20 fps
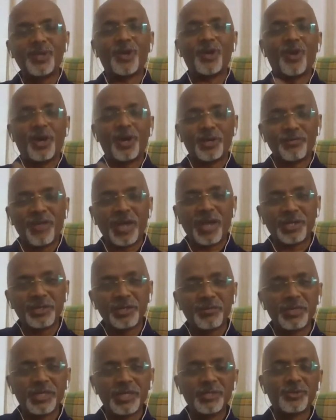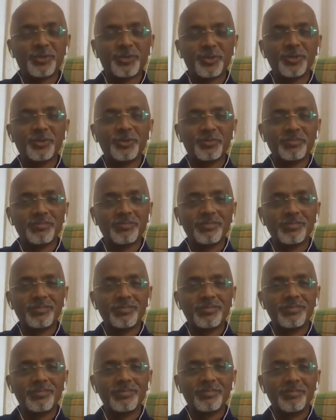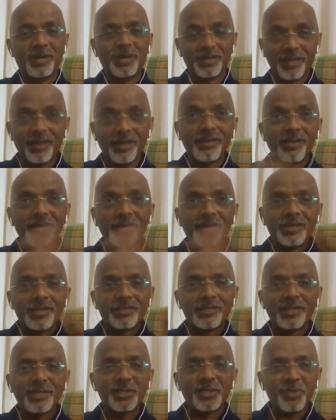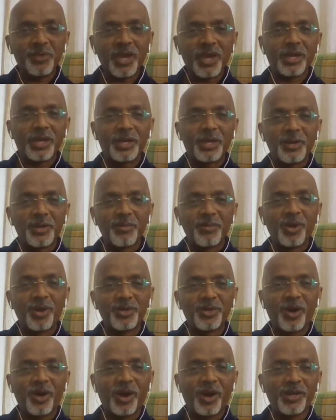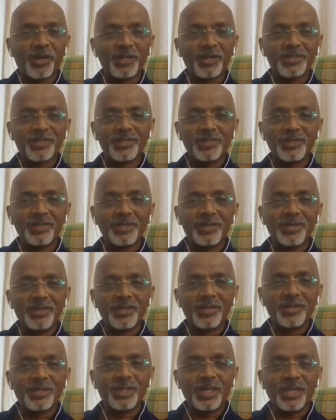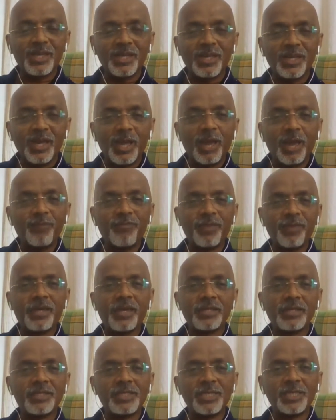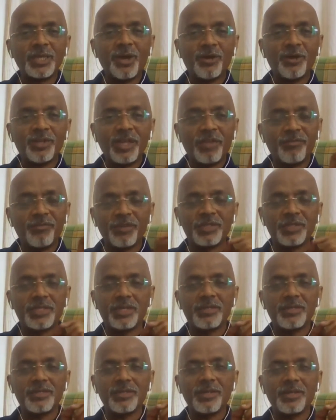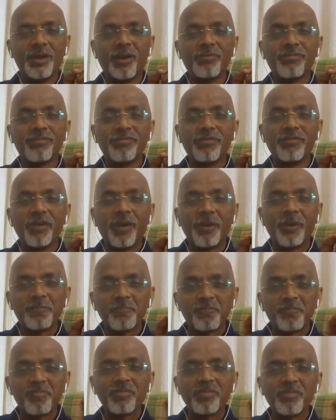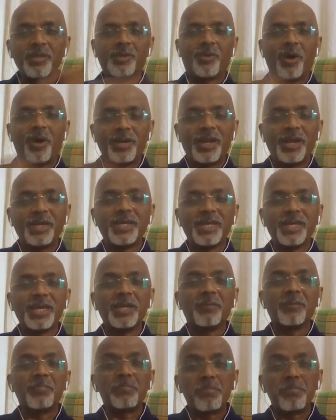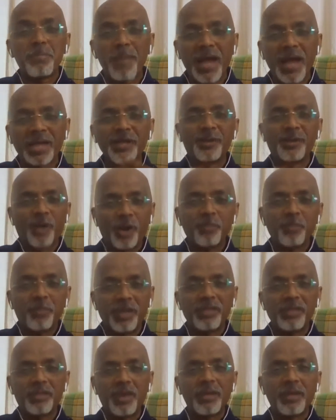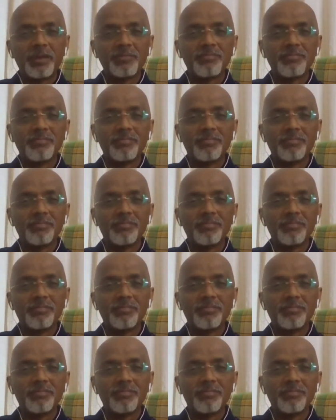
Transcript: you a lot of activities to do. But then since we are in remote corners, the efficacy or the efficiency of coordinating it might not be there.